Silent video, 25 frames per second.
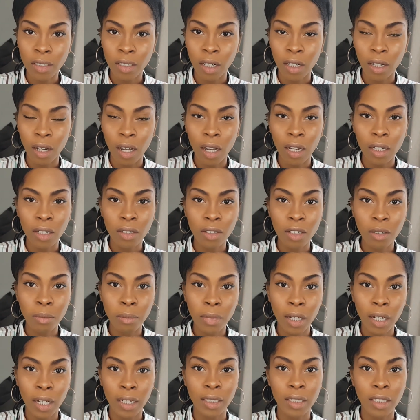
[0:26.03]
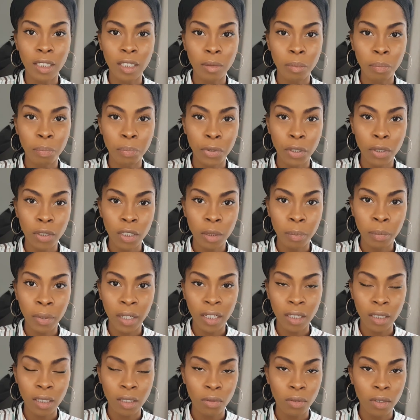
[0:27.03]
Like I got mine in Beauty
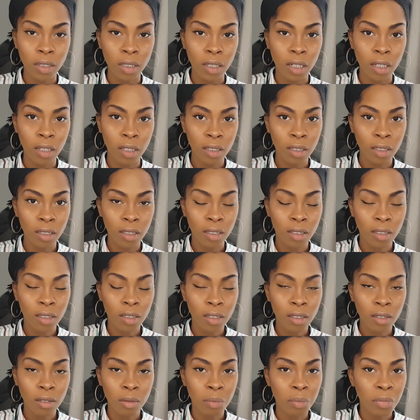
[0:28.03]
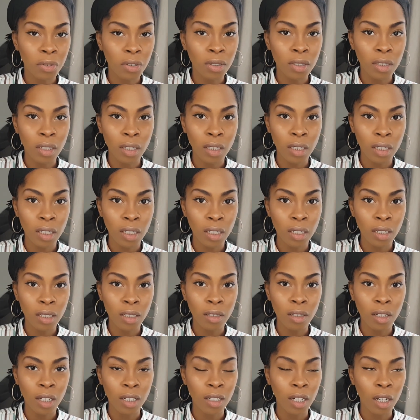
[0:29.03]
Base, which is like a beauty
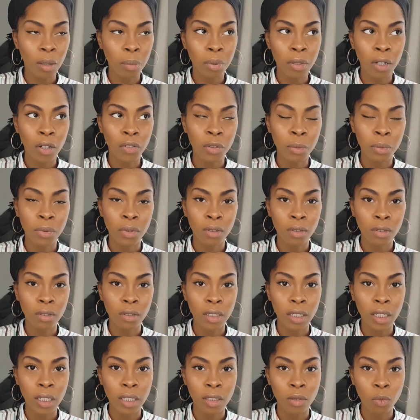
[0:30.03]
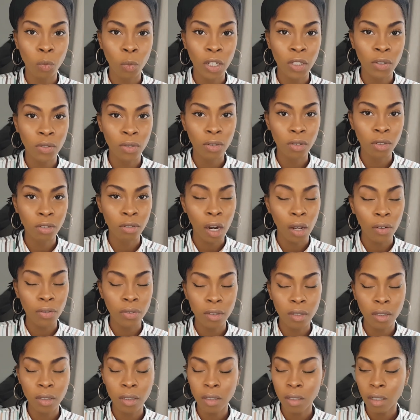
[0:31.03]
and like perfume store in Westfield
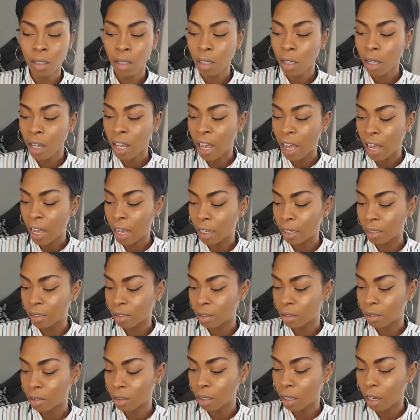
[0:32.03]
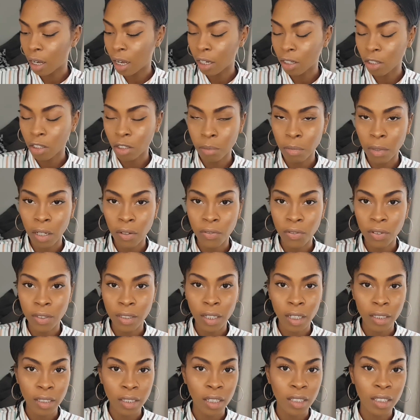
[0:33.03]
Stratford, and I got mine for
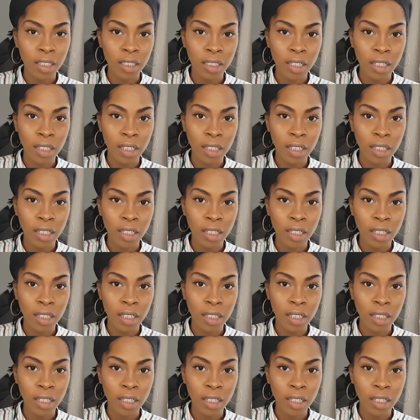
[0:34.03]
£9.99.